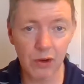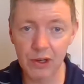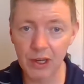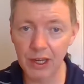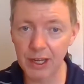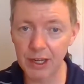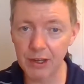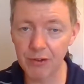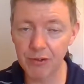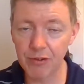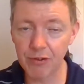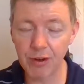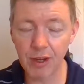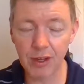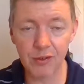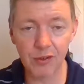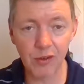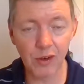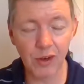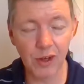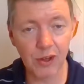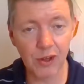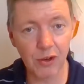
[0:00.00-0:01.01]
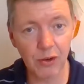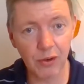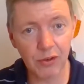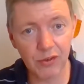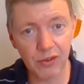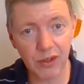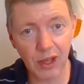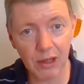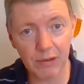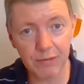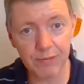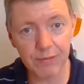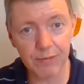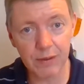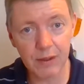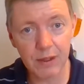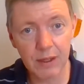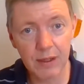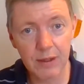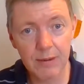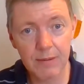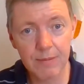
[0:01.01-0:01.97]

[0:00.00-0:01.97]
only interested in yourself.